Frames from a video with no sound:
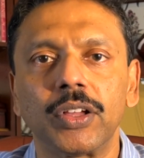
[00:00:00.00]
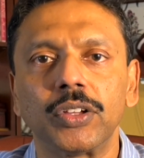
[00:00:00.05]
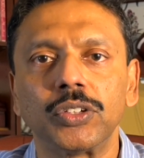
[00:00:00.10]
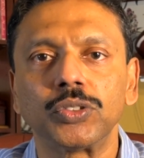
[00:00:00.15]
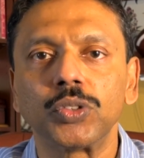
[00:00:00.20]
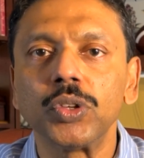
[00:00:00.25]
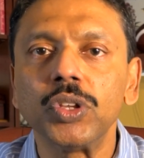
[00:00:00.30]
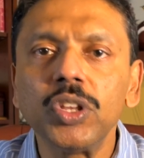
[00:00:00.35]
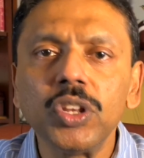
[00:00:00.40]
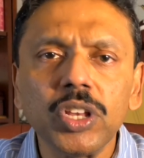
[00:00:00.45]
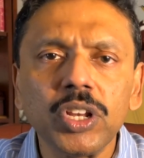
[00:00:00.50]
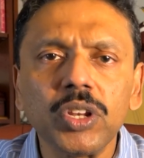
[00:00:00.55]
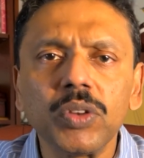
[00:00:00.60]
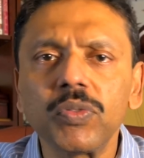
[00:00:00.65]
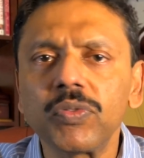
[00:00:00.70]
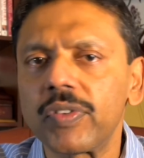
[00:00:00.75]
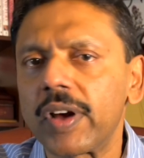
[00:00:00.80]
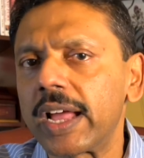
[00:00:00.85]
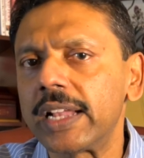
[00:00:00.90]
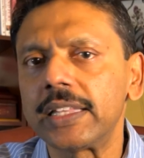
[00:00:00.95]
So you need to
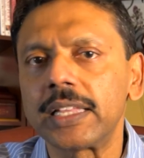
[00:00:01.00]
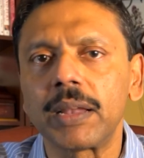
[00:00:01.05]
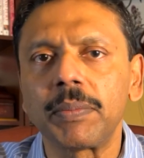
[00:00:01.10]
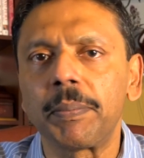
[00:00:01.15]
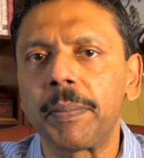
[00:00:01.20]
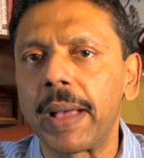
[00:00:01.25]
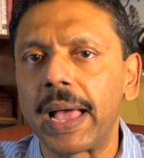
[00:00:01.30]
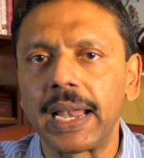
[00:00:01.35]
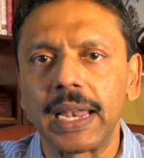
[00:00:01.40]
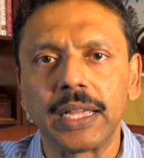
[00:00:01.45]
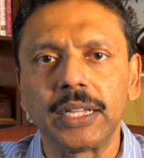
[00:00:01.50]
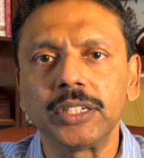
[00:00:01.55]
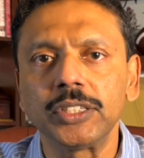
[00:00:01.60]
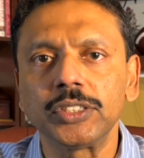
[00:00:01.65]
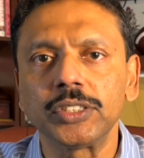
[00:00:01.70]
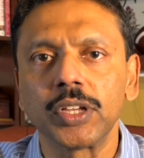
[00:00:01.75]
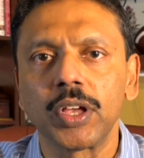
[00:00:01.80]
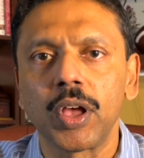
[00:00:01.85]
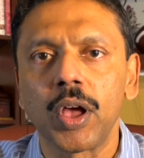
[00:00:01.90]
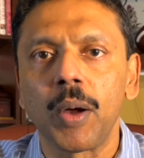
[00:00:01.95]
find that balance,